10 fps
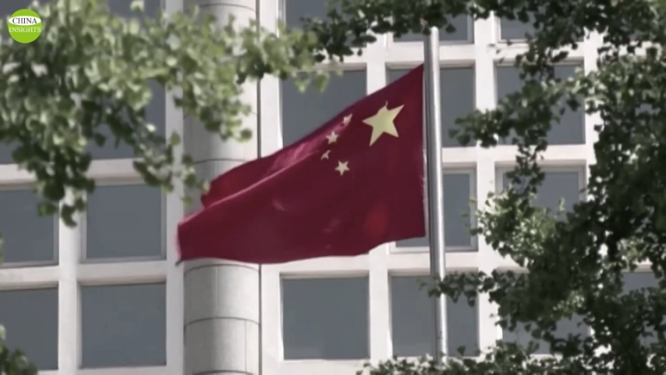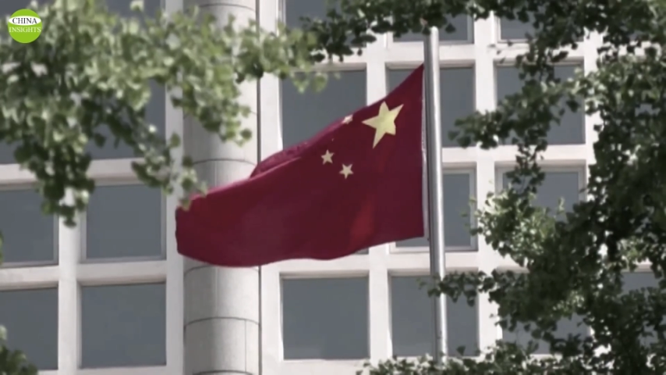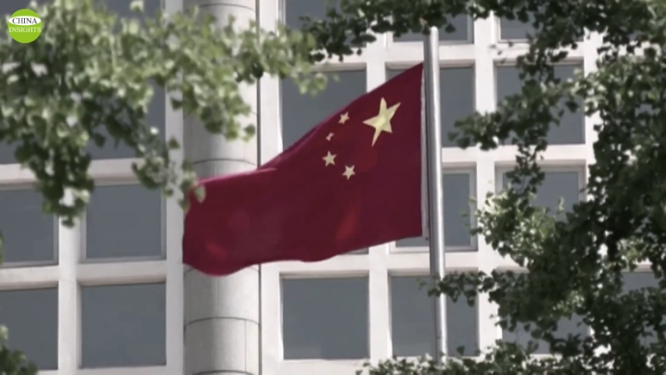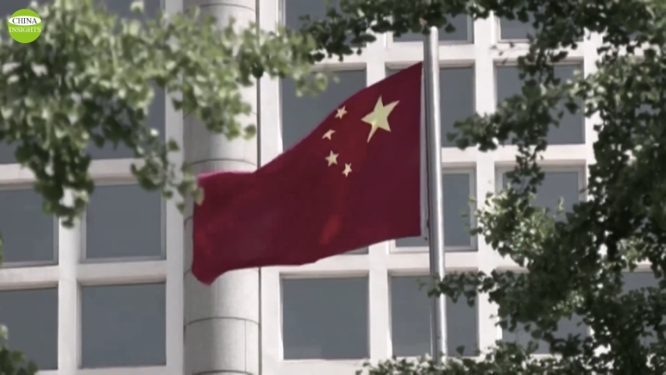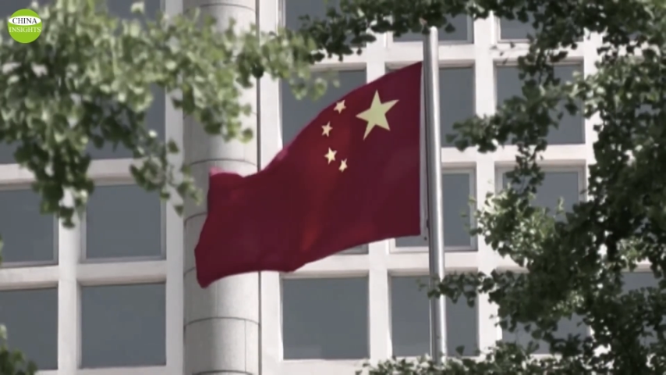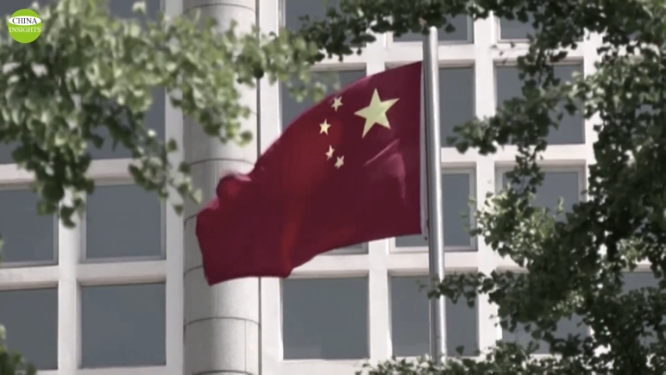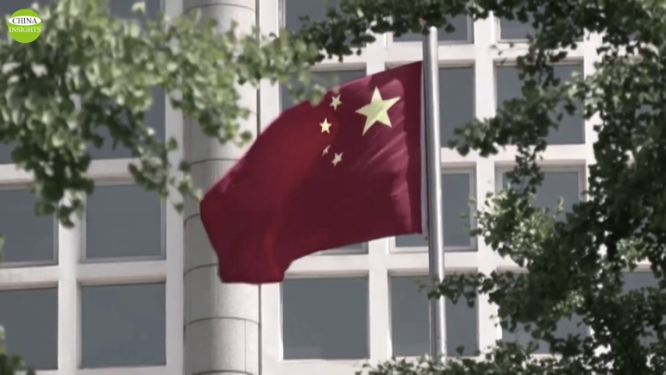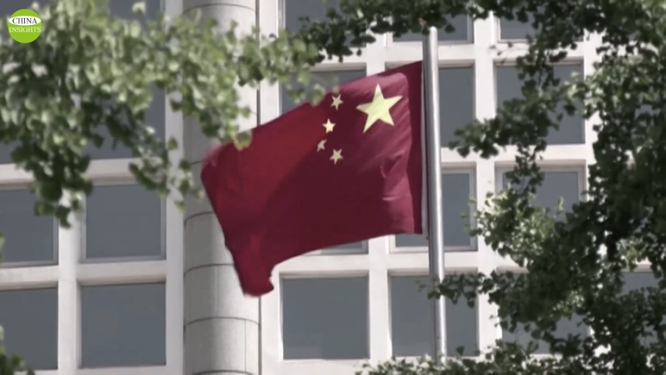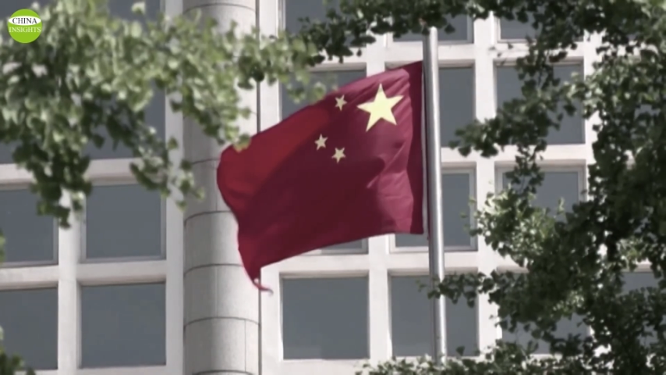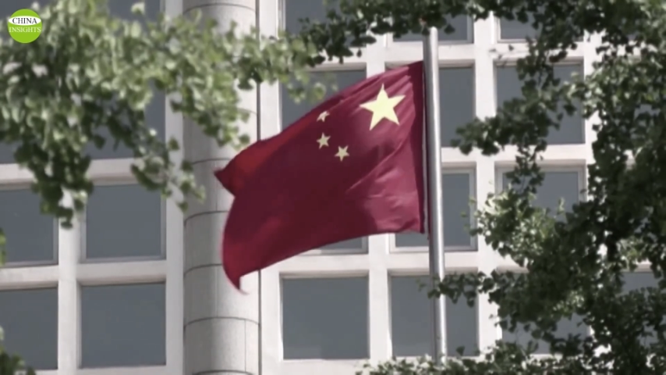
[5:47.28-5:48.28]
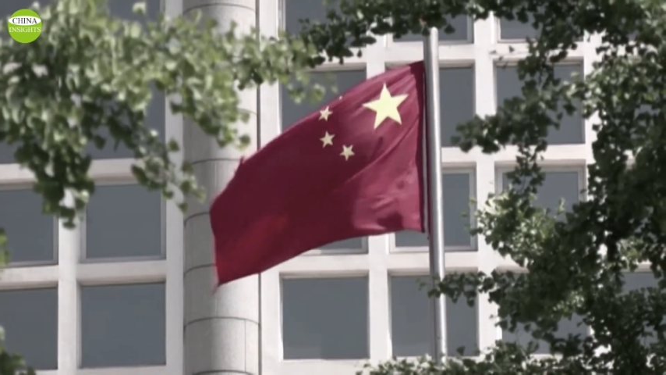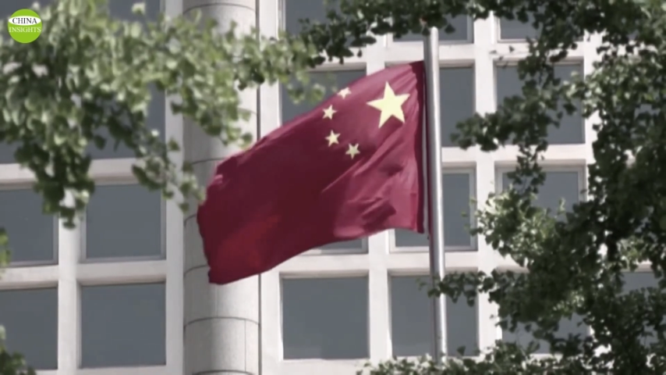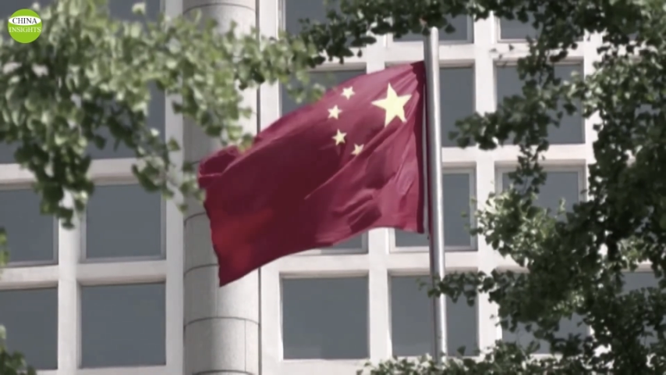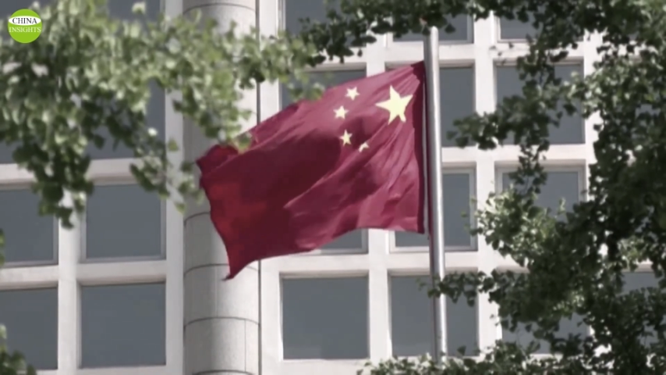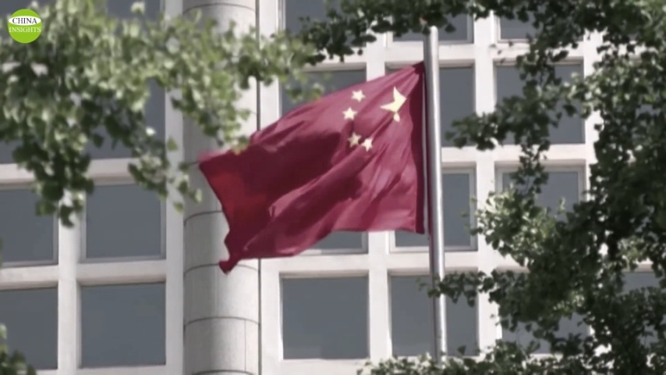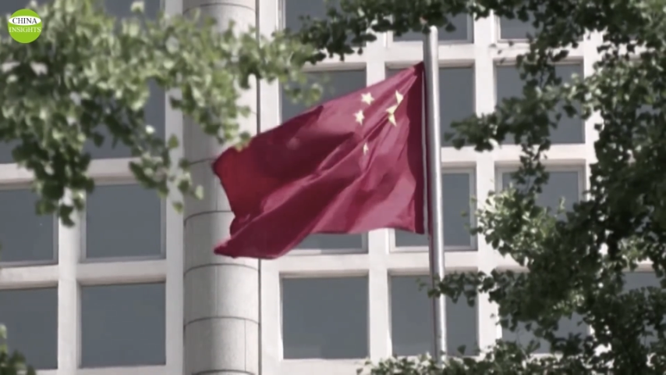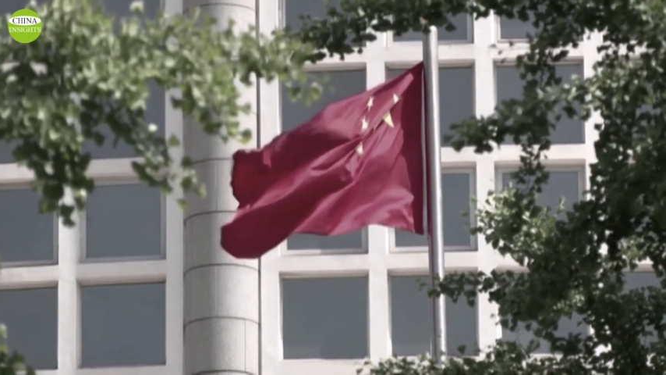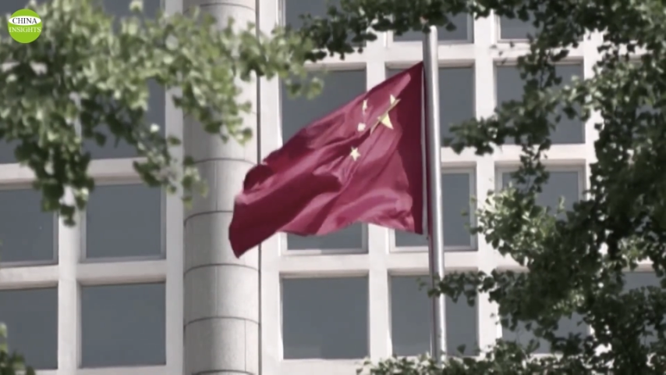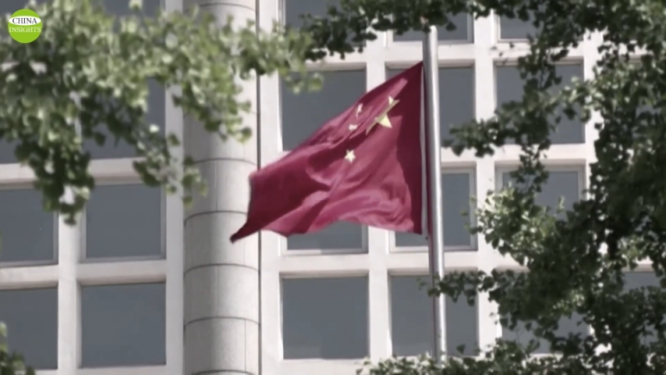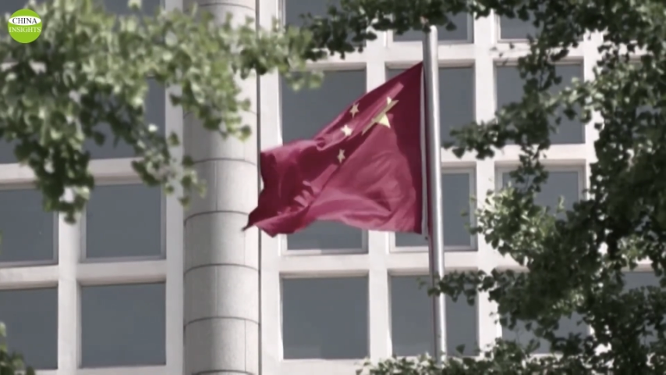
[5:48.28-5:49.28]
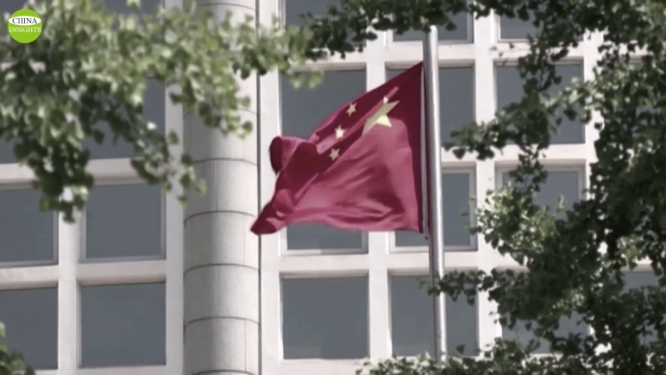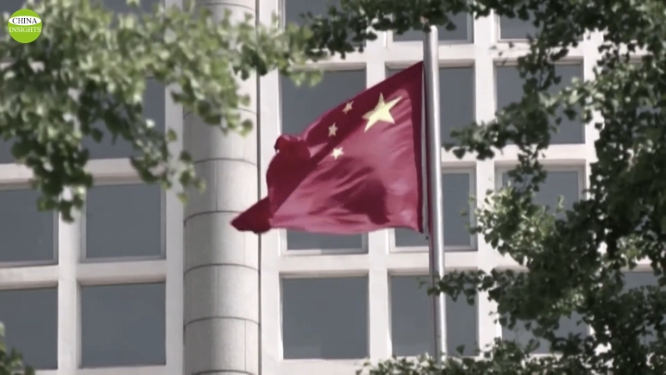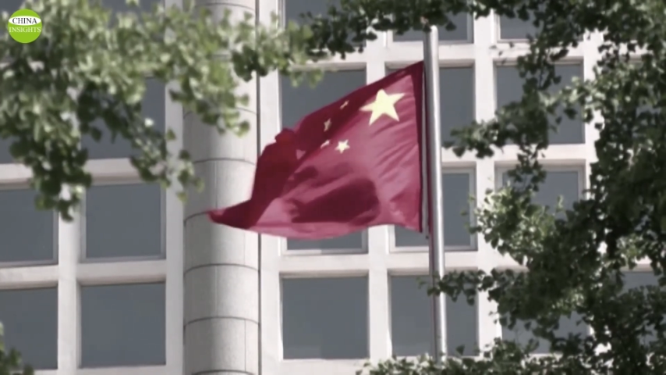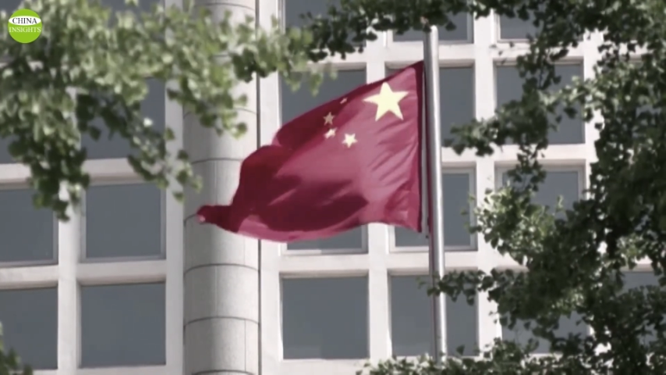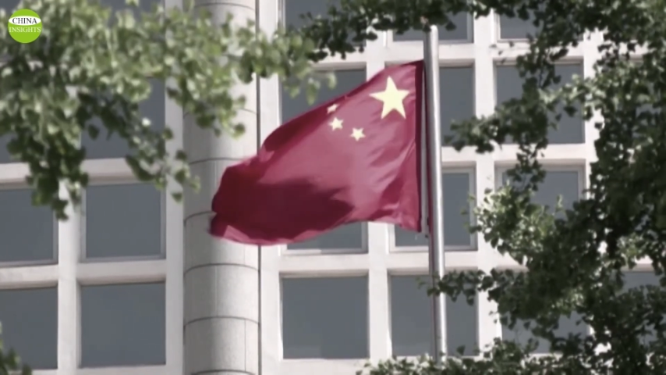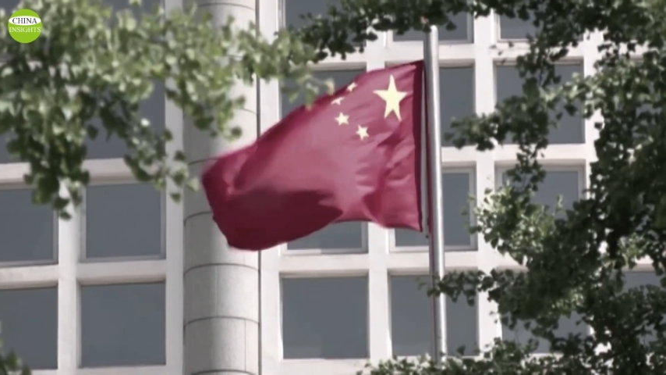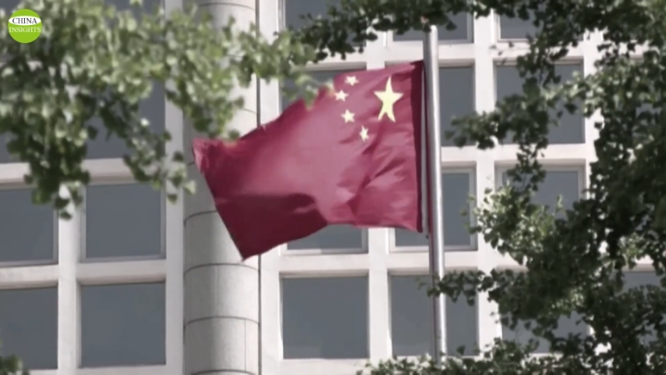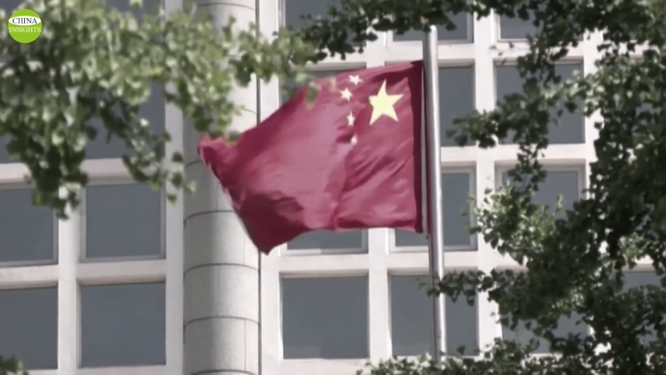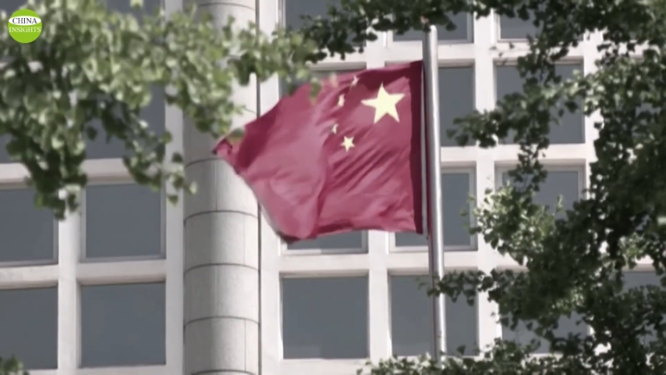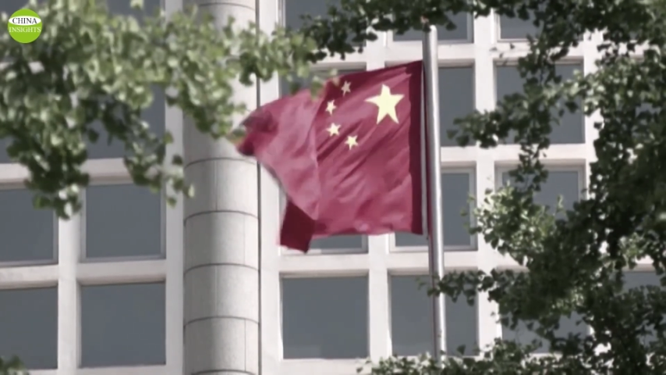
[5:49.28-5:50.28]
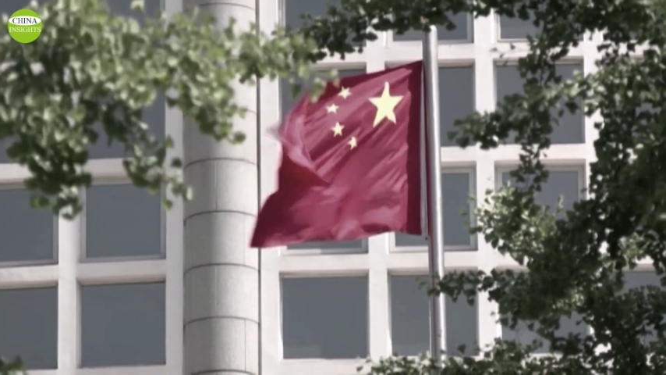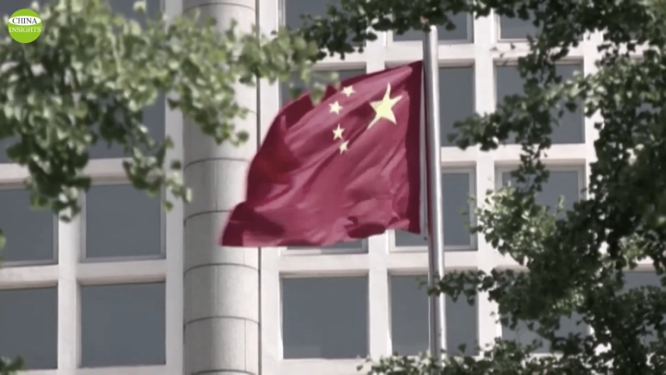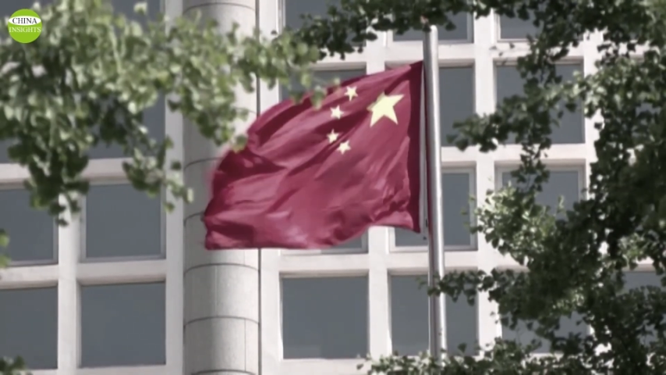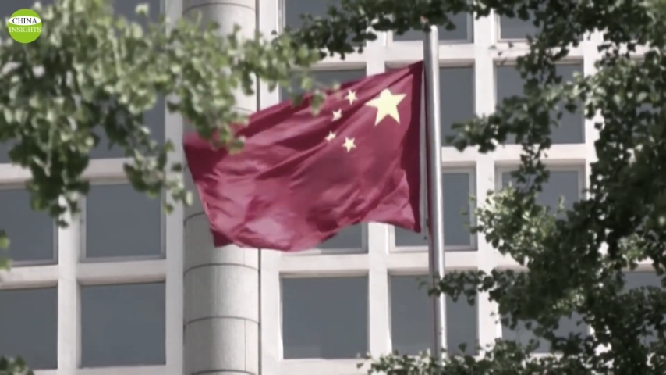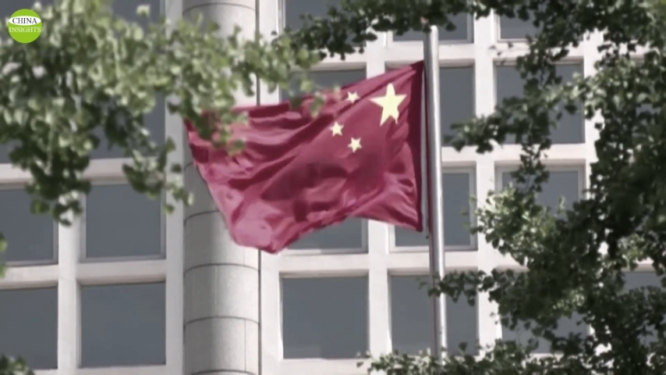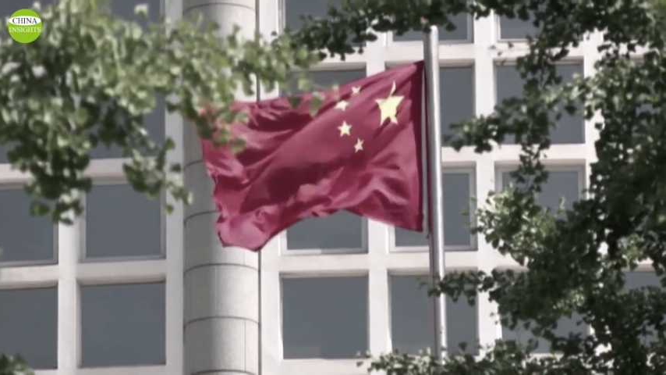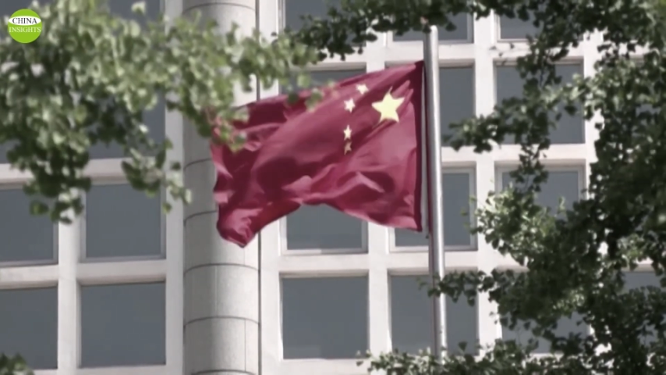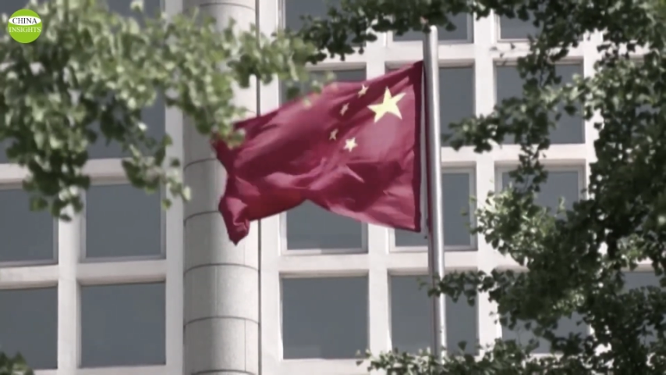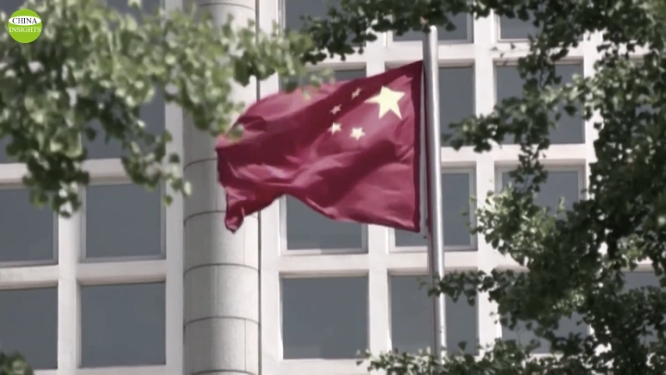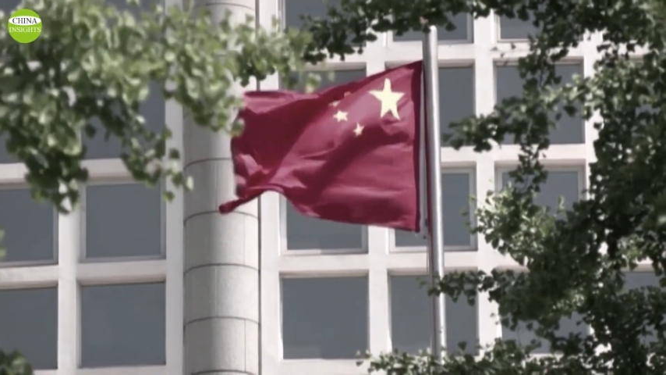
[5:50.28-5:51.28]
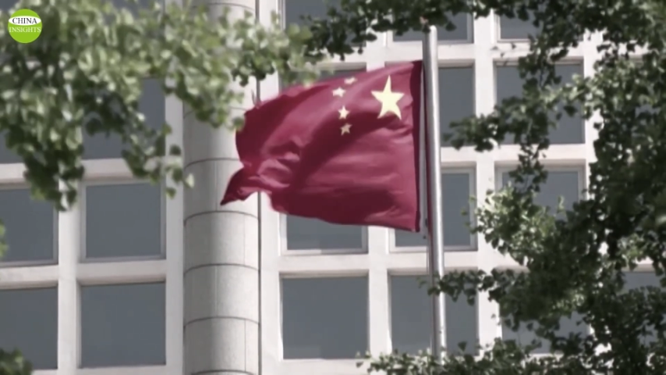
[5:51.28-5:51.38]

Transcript: [unreadable: no face in view]